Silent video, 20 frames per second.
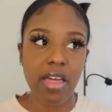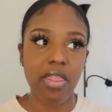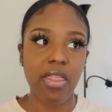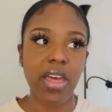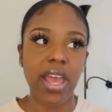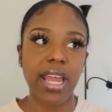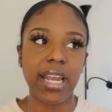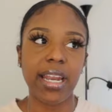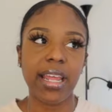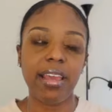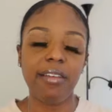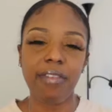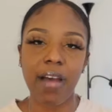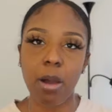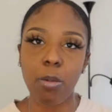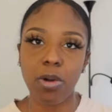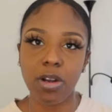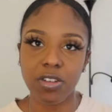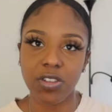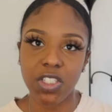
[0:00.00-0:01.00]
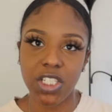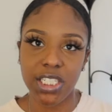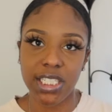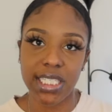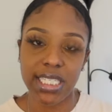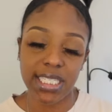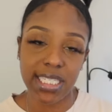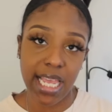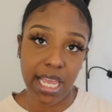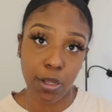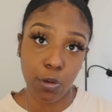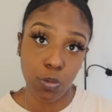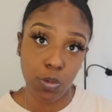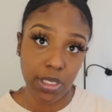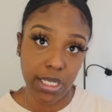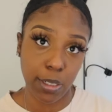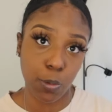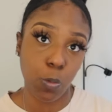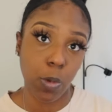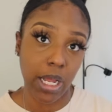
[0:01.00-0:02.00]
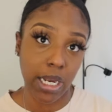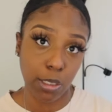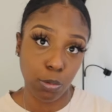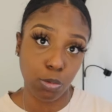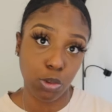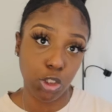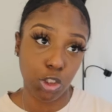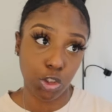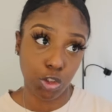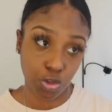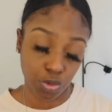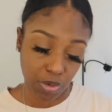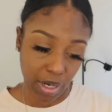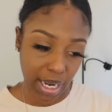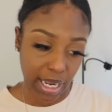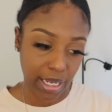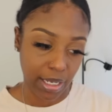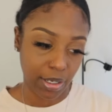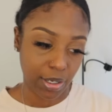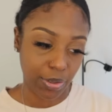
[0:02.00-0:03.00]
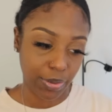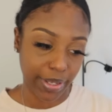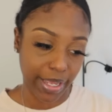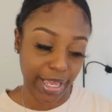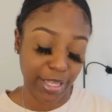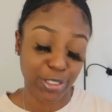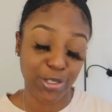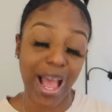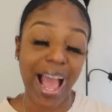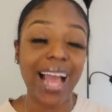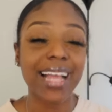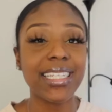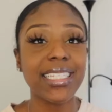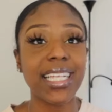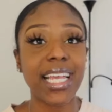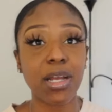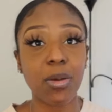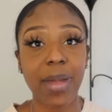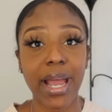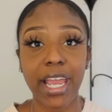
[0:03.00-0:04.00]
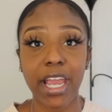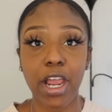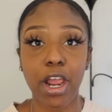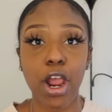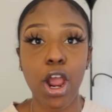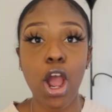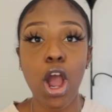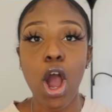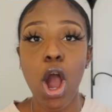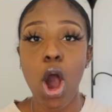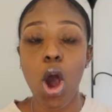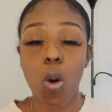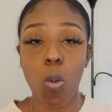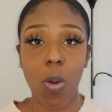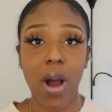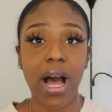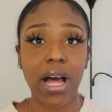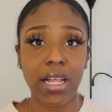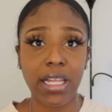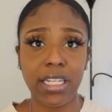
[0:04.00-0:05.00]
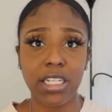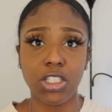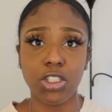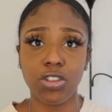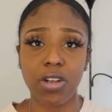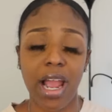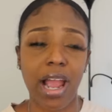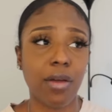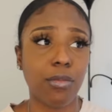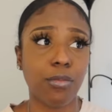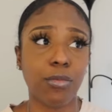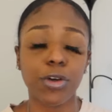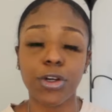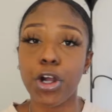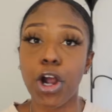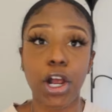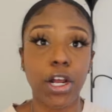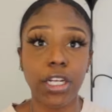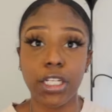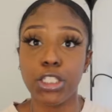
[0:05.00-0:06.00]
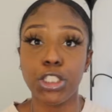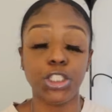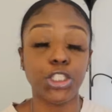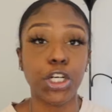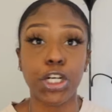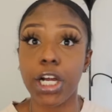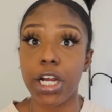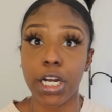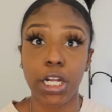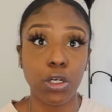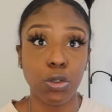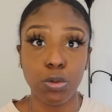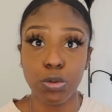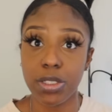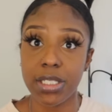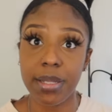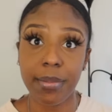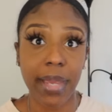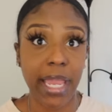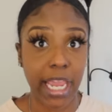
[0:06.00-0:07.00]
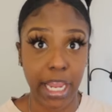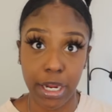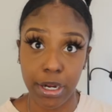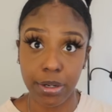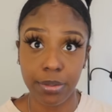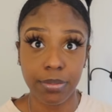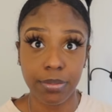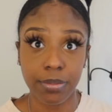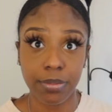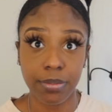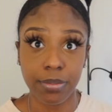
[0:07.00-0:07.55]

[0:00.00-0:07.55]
than if I would have just detangled it while it was dry, okay? So I detangle my hair while it is dry. Regardless, you're gonna lose some hair.